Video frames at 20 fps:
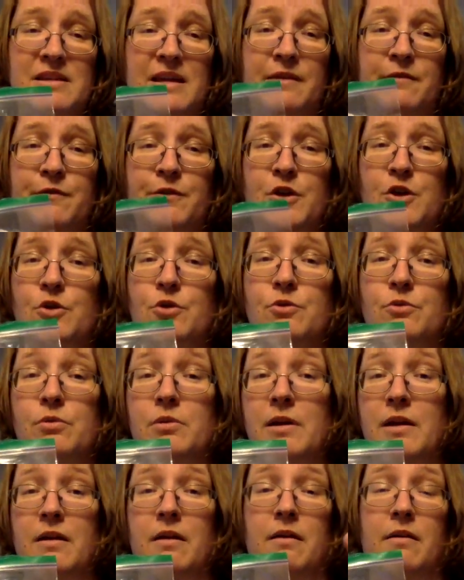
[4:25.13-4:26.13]
If
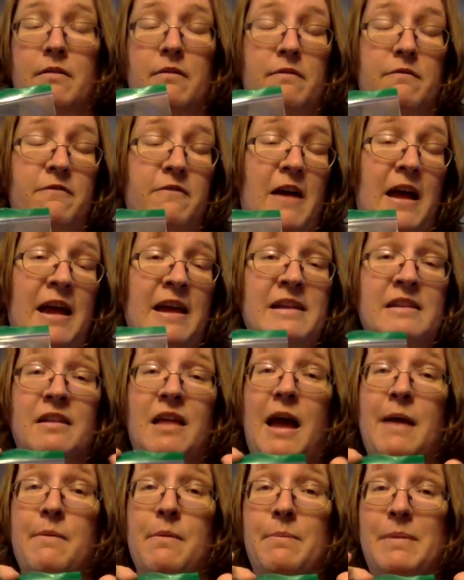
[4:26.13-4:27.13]
you find
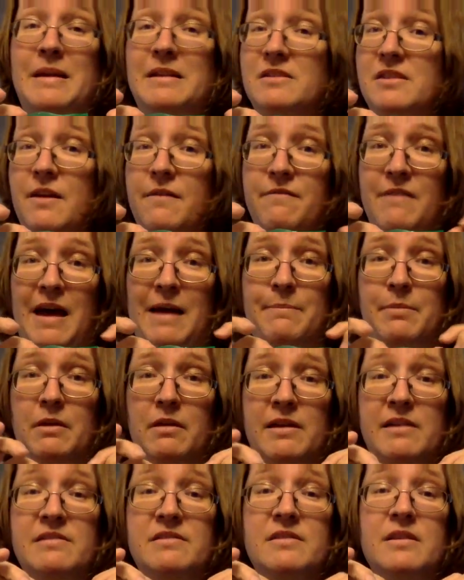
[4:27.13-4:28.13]
lima beans,
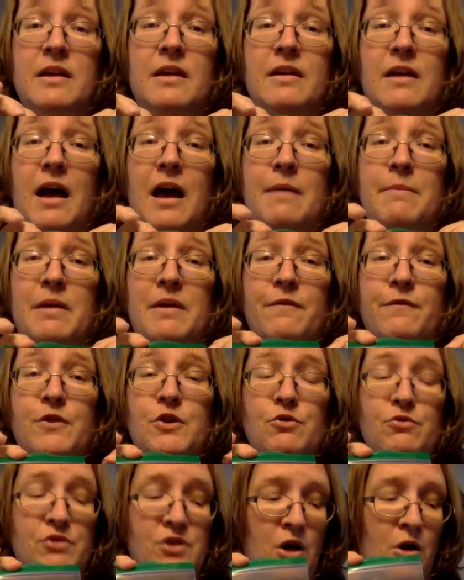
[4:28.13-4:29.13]
fabulous. If
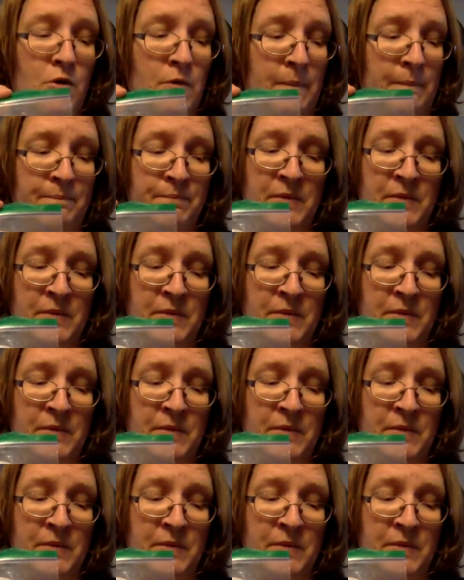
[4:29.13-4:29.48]
you don't,